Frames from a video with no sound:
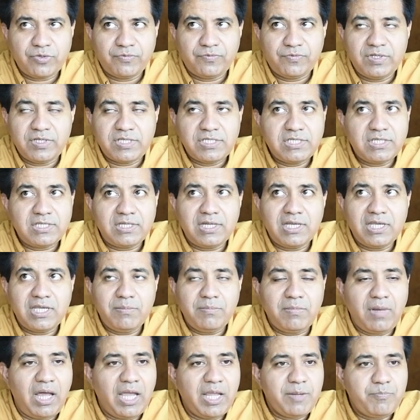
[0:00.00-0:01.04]
of the
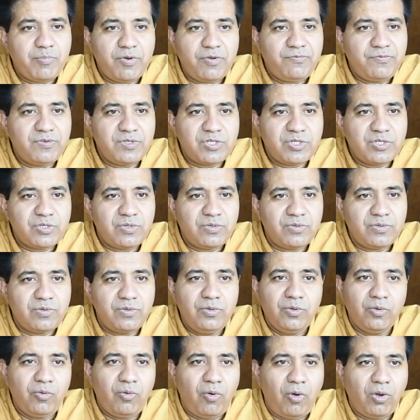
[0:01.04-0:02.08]
time I prefer to
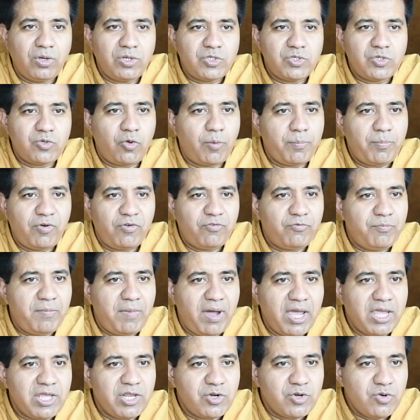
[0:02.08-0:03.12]
go on top of
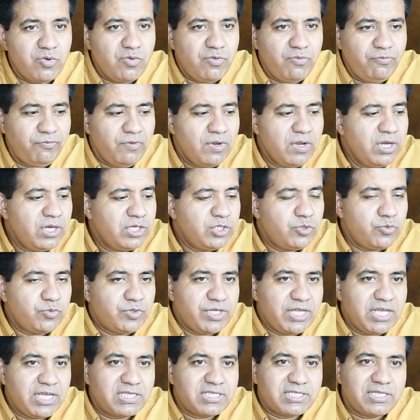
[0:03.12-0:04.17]
my roof to
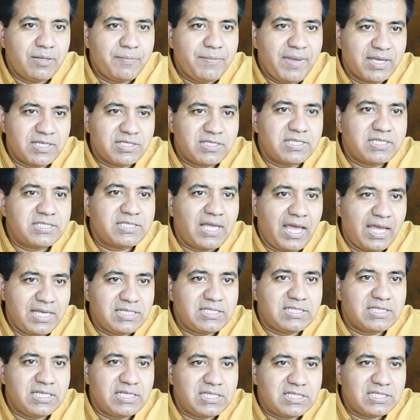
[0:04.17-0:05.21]
take some
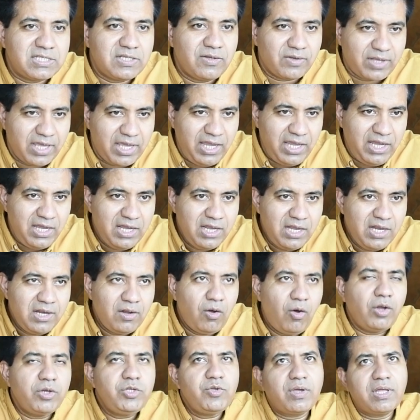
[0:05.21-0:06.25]
exercises. Okay.
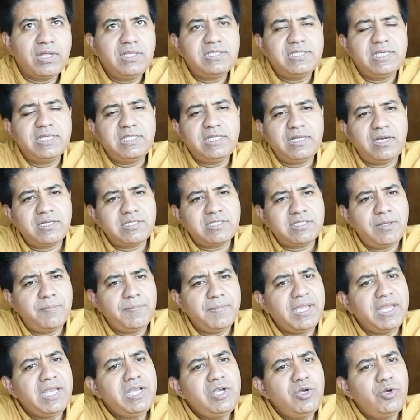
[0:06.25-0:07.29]
Or you can say there are some
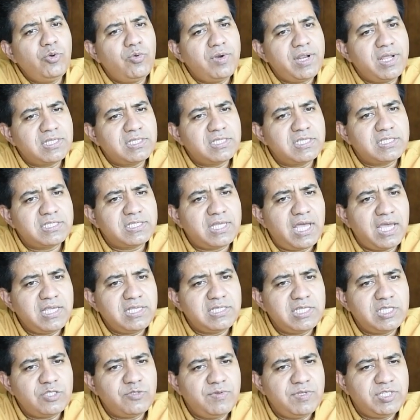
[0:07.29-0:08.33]
indoor
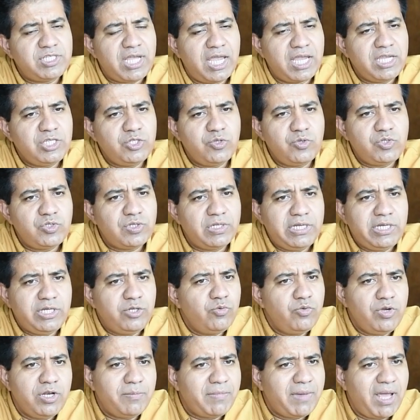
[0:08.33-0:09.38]
exercises which I usually
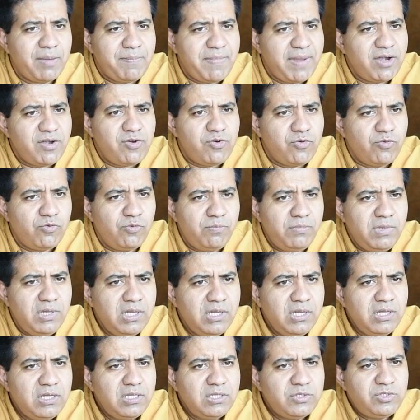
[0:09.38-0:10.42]
do in my bedroom.
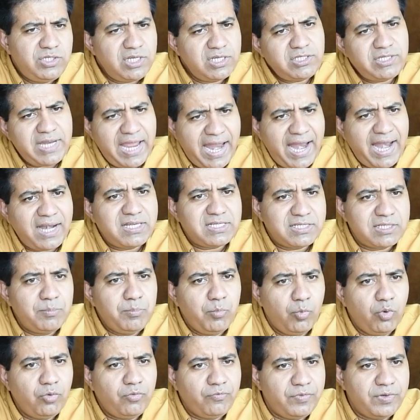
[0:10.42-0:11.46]
So just add some
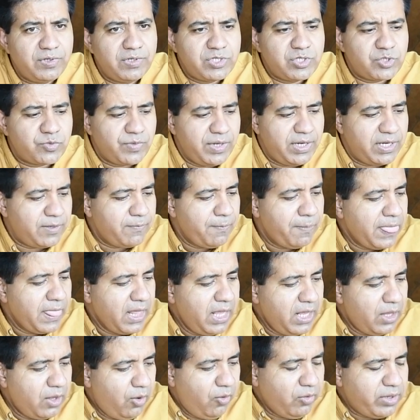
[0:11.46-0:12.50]
more words to it.
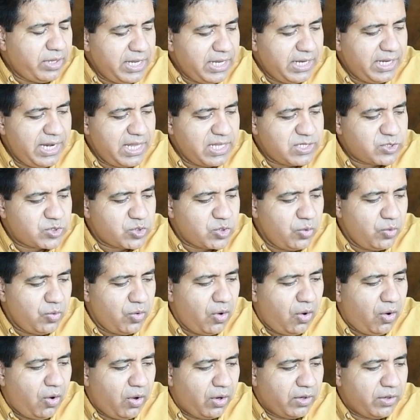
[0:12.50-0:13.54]
Okay. Let's go
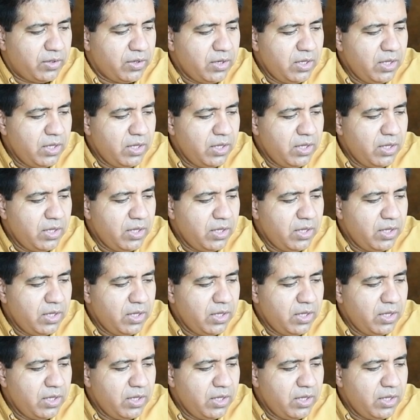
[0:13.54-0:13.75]
on.